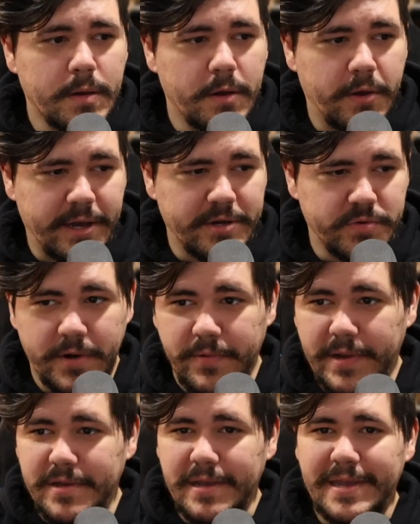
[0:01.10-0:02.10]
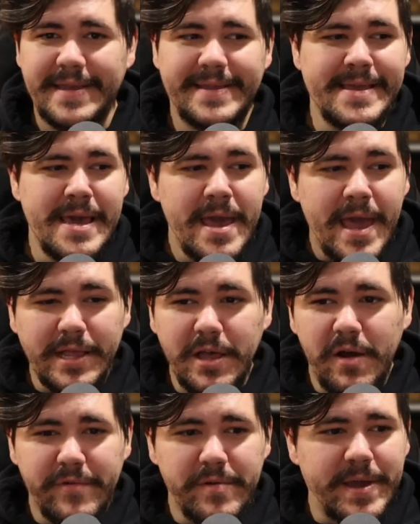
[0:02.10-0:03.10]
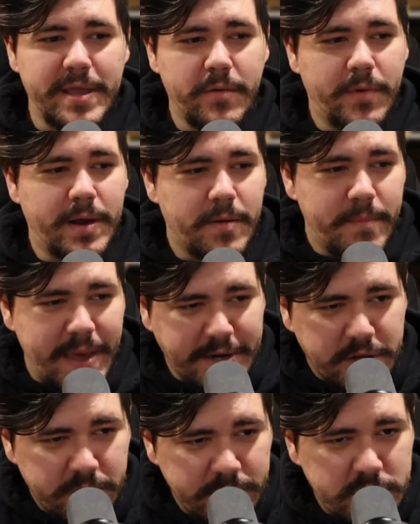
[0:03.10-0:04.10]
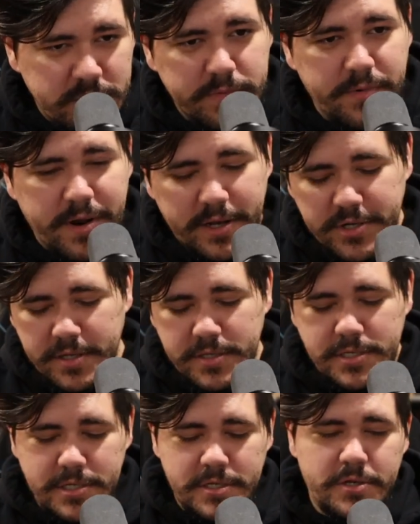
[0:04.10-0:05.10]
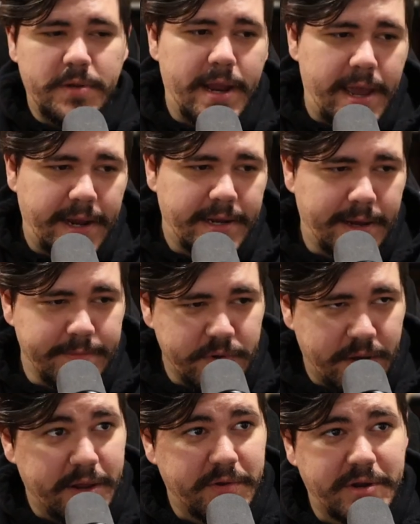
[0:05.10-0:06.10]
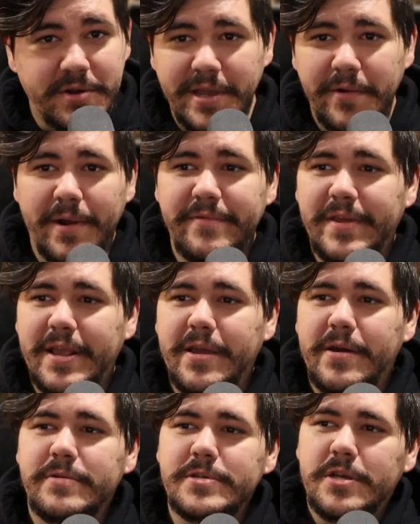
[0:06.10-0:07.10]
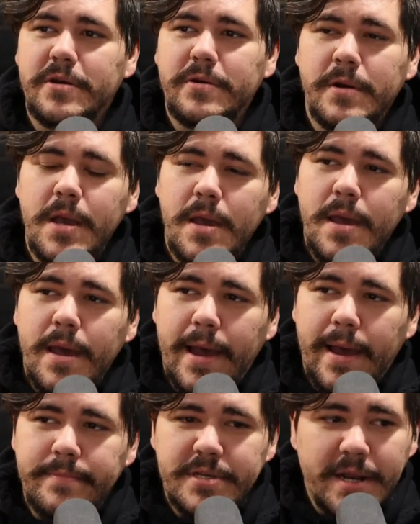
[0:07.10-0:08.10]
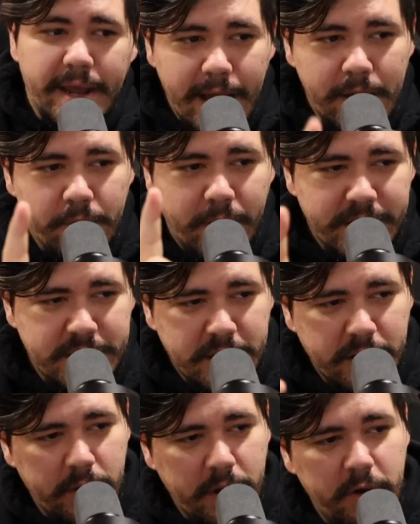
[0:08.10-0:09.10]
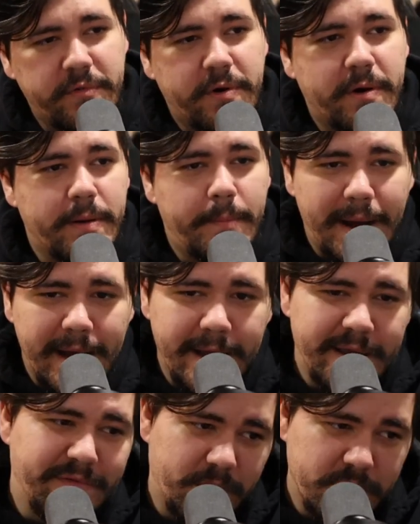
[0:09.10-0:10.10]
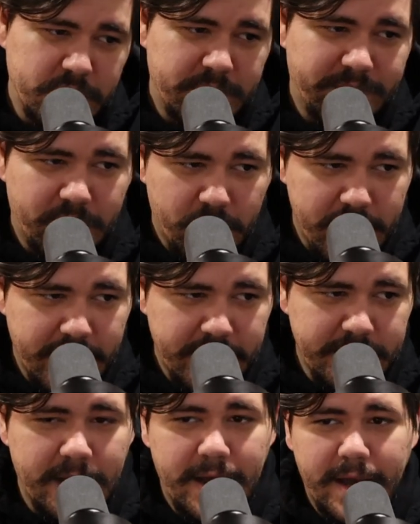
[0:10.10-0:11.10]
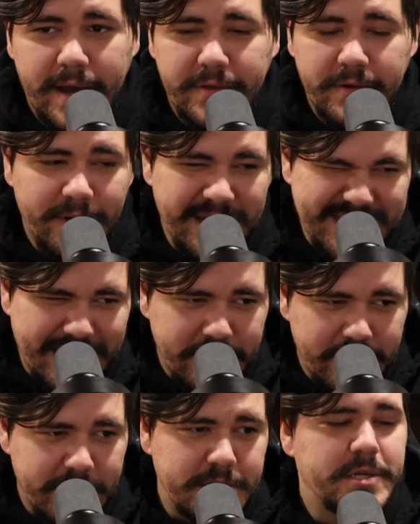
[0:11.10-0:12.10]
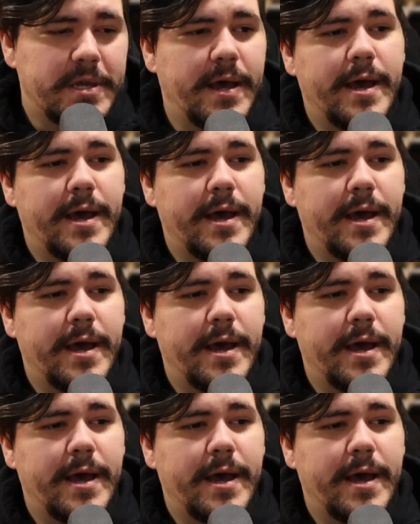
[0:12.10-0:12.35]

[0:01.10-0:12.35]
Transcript: Oh gosh, where do I look? Hello everybody, welcome back to Three Swords Productions. Tonight I'm doing another CookieRun video. So tonight I wanted to go over my version of the Green Decklist.